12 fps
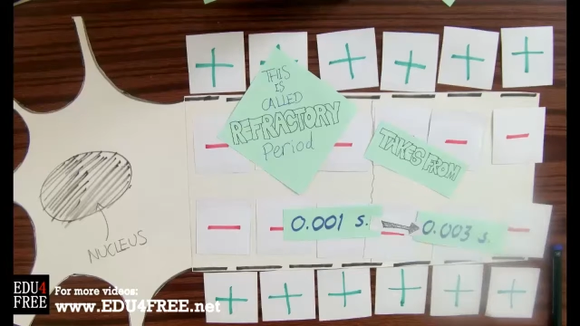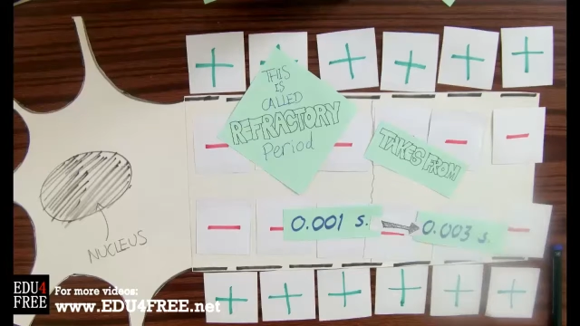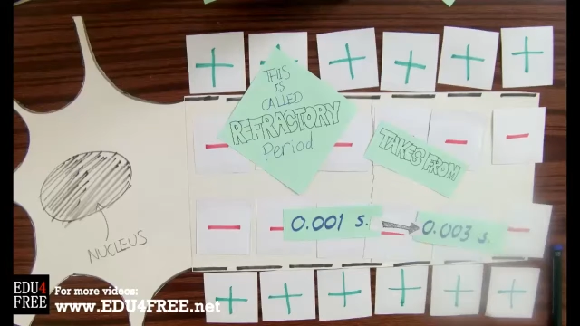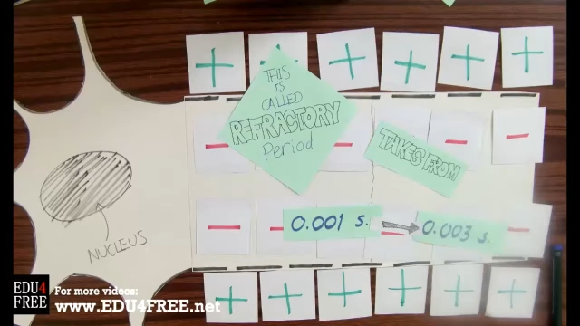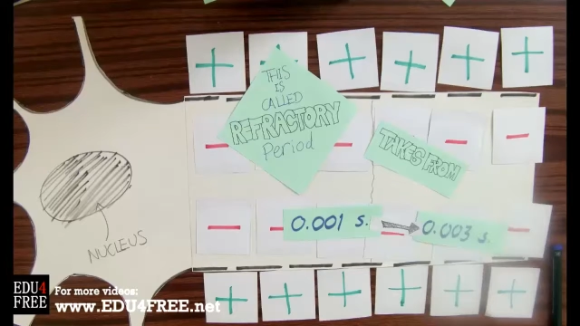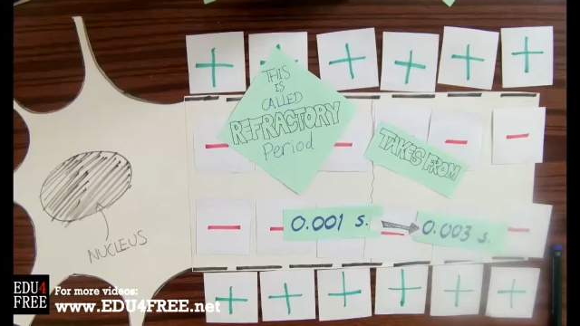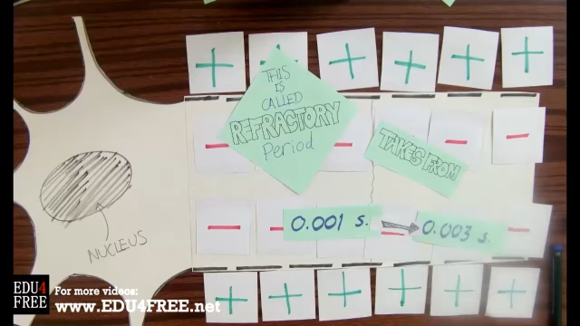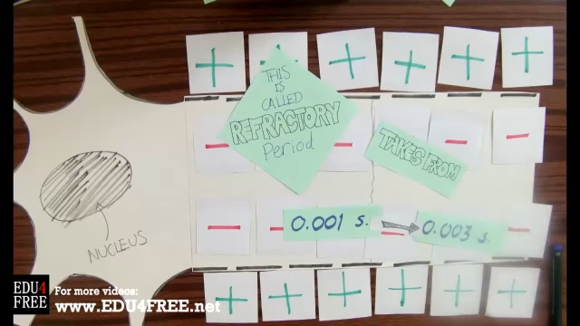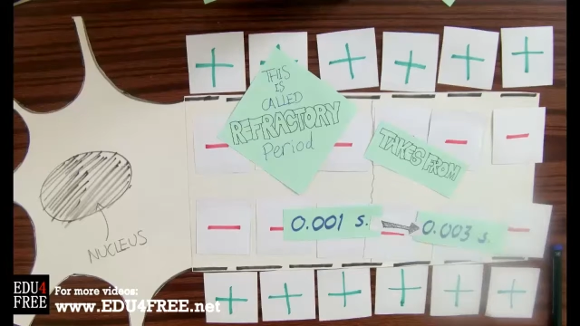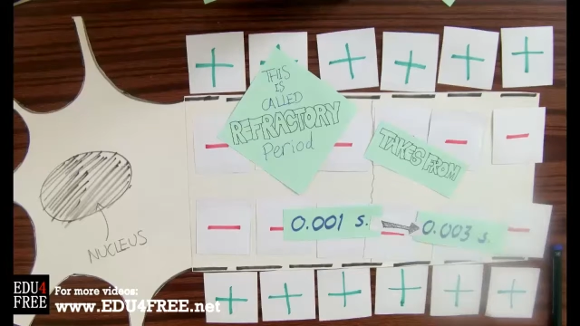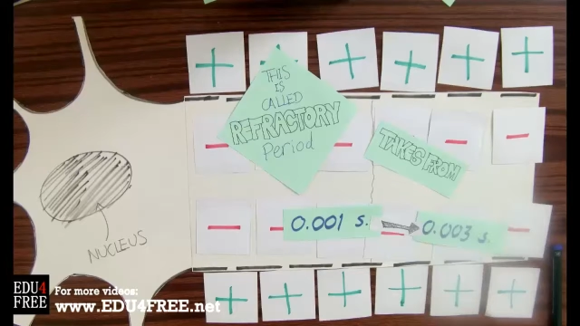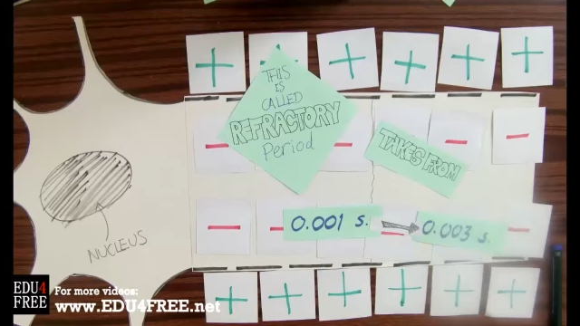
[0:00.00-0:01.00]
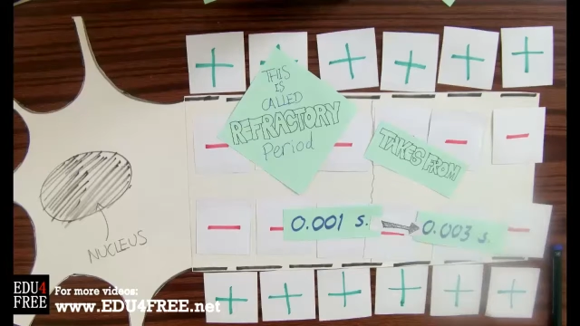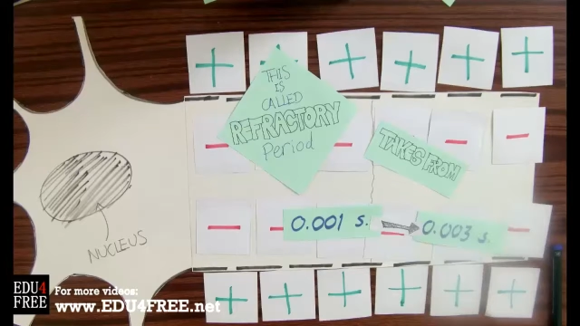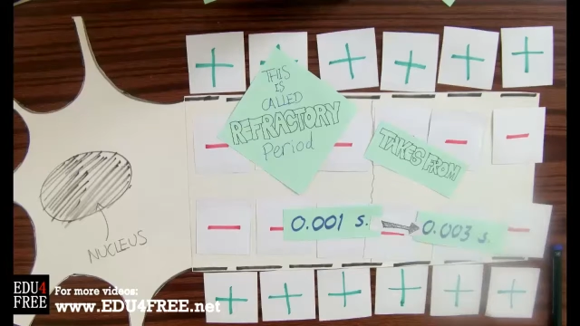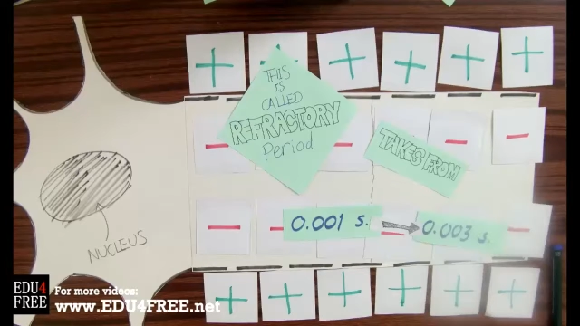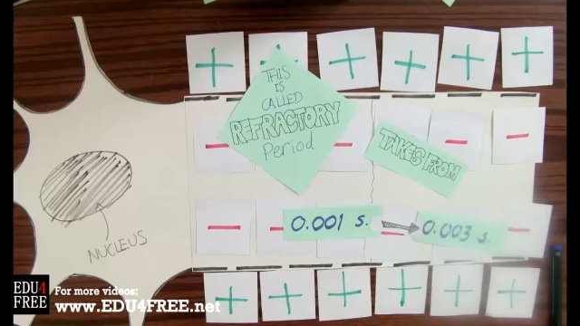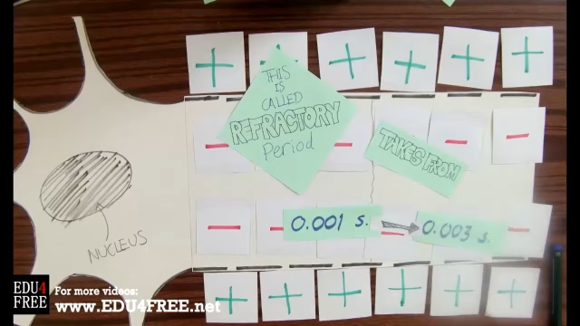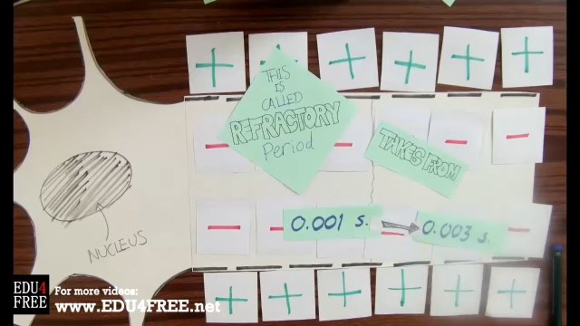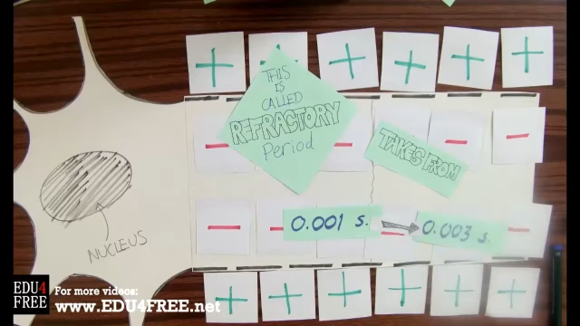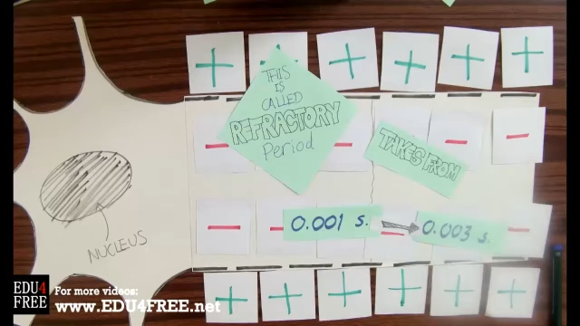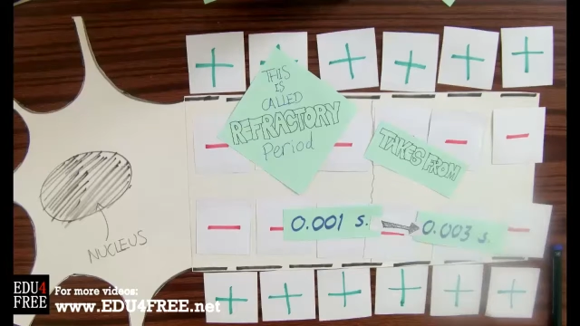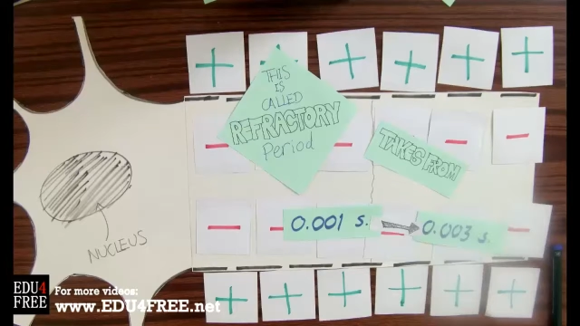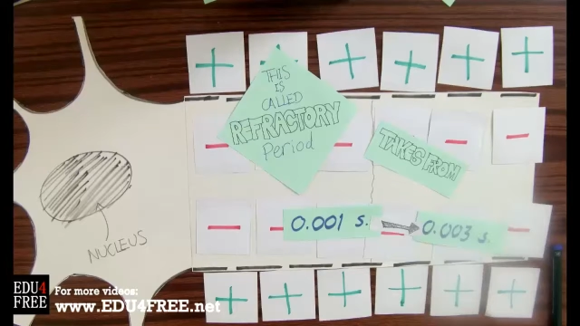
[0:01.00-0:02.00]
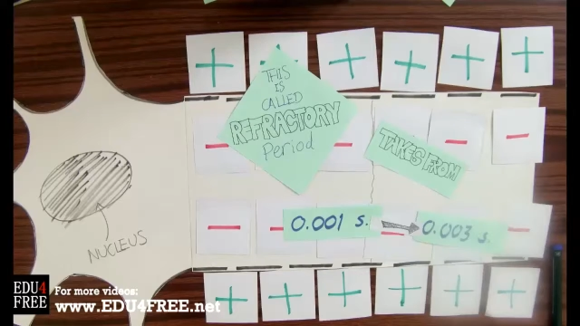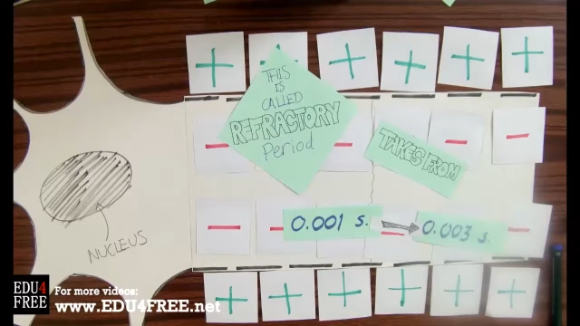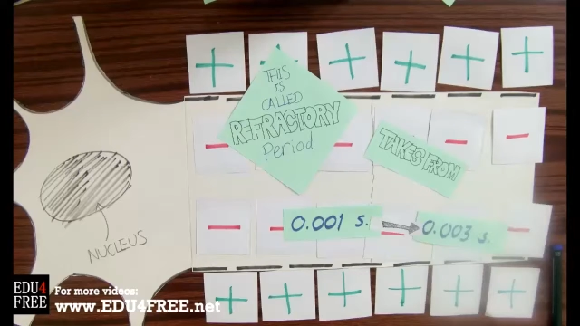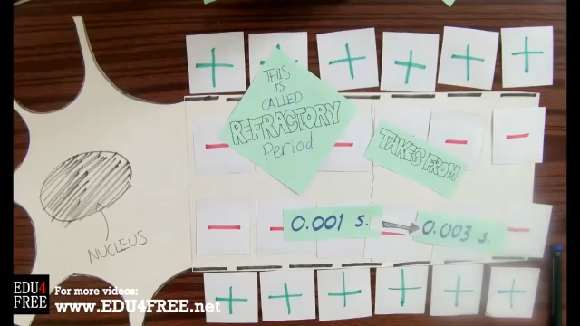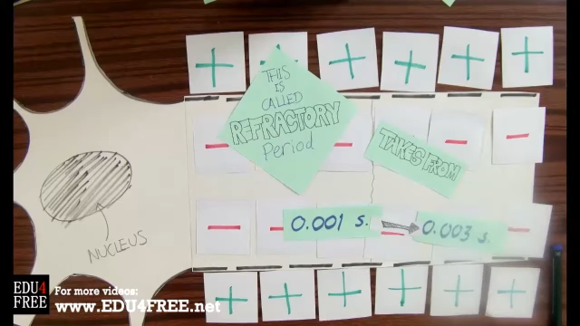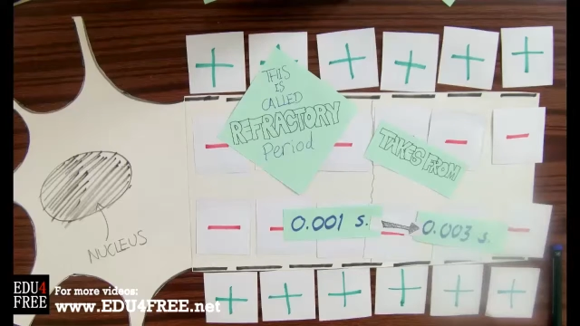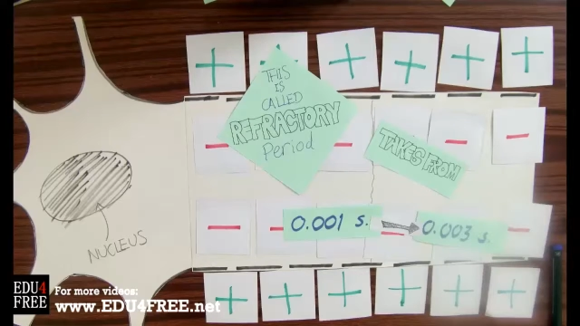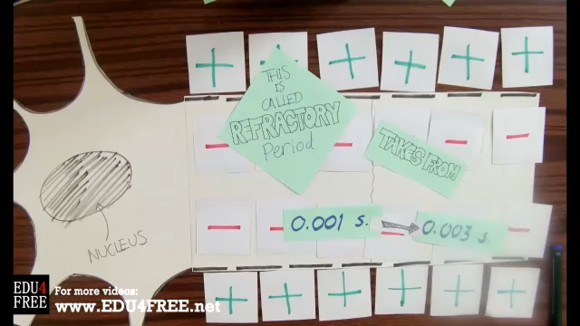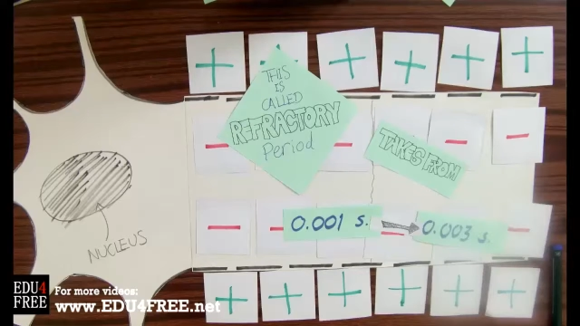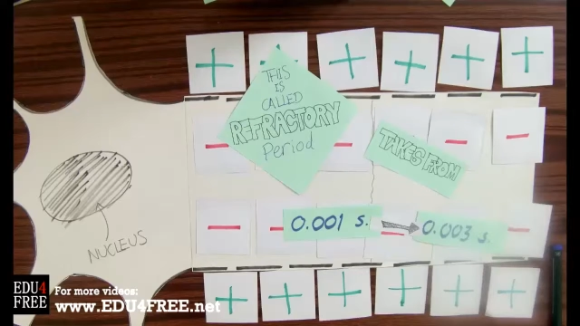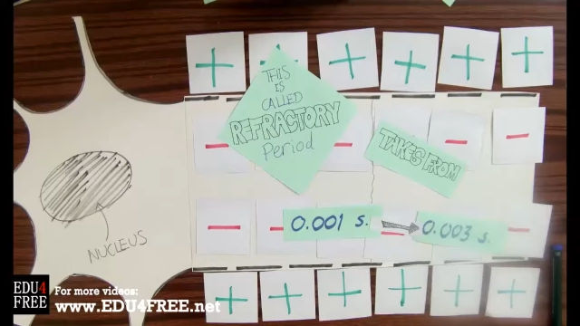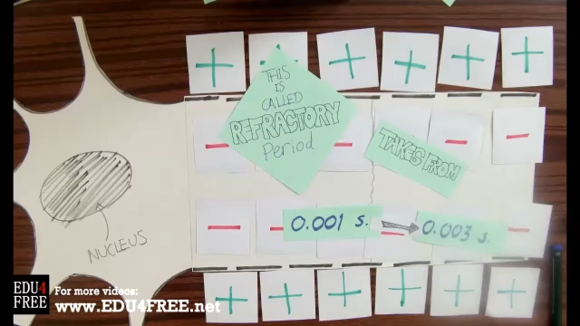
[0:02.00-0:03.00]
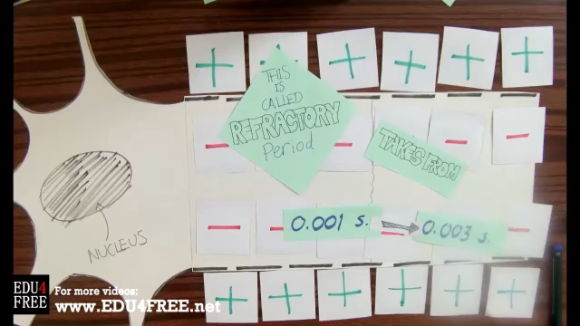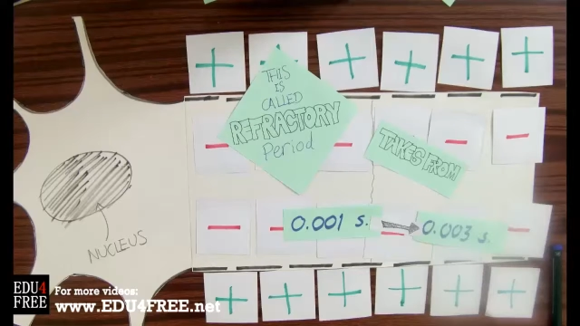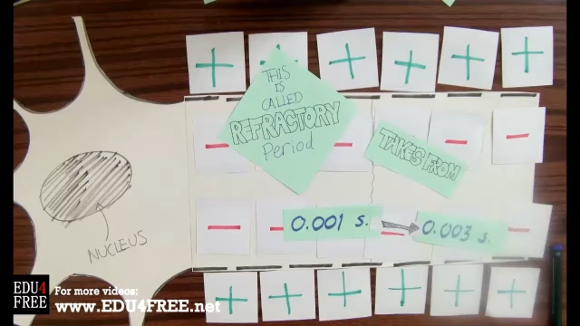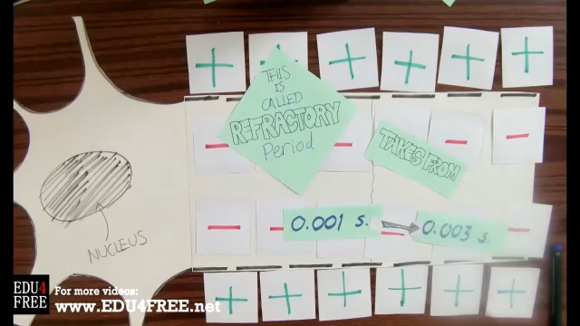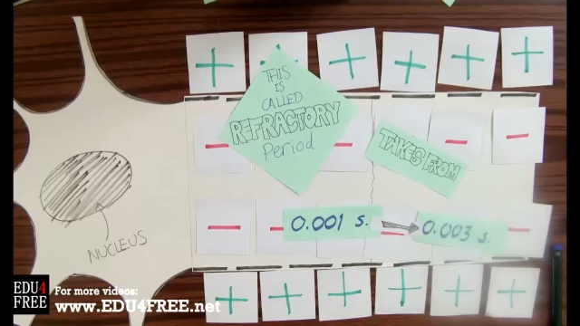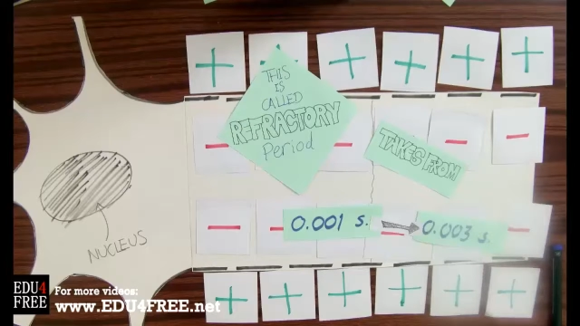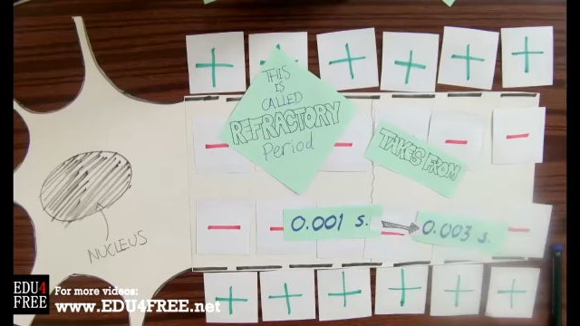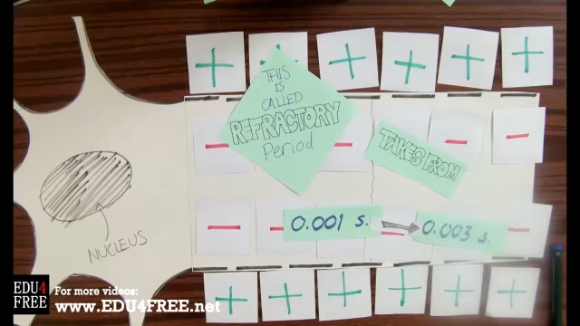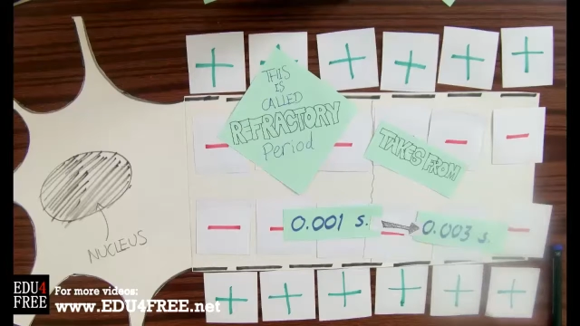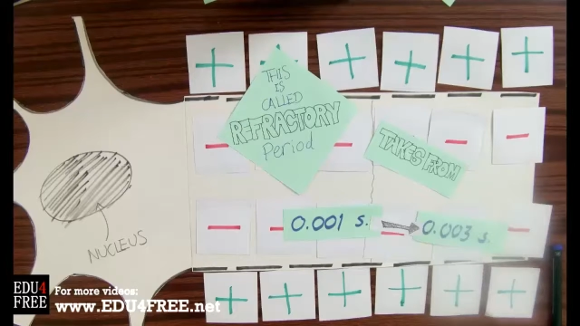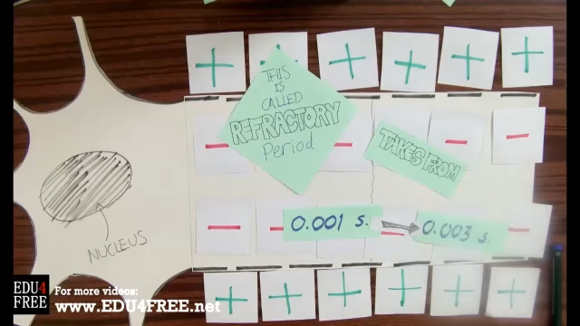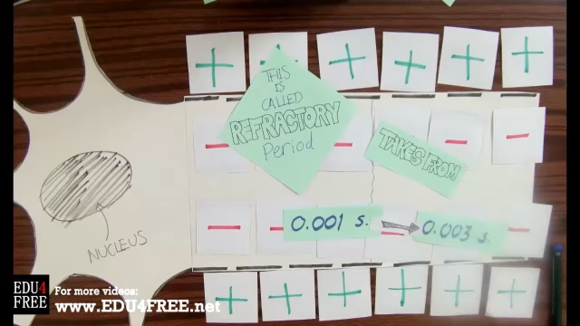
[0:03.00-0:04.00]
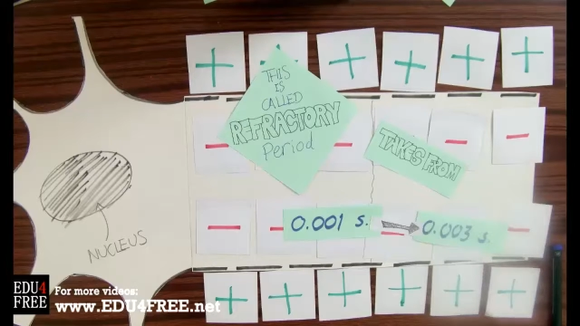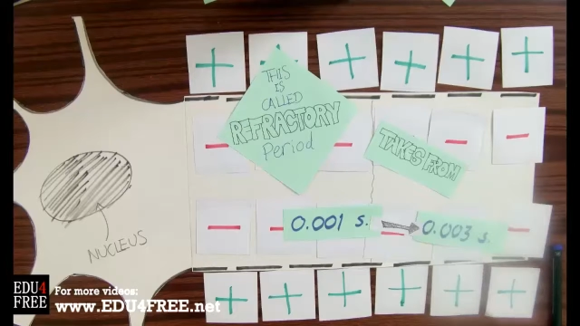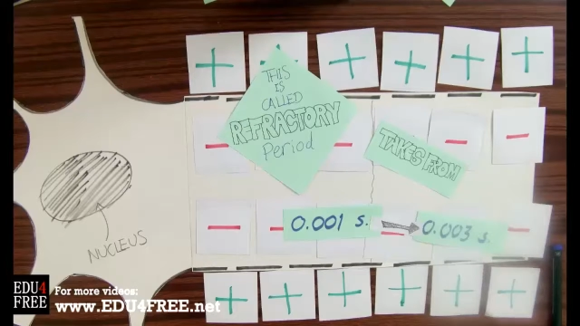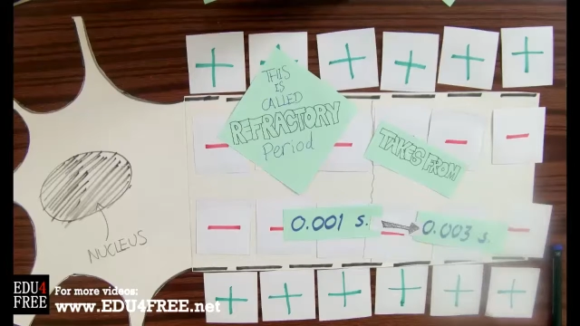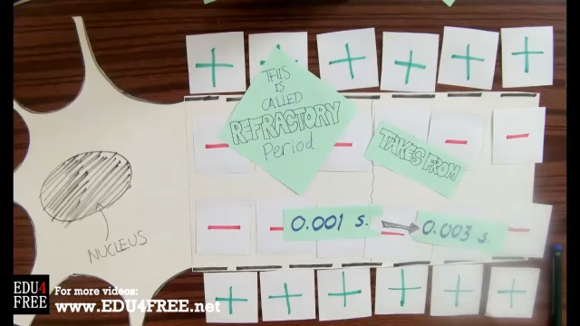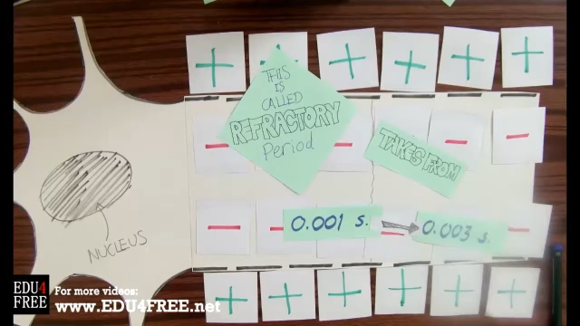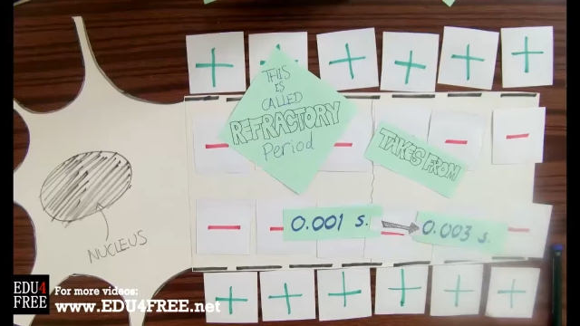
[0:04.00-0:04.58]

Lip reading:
[unreadable: no face in view]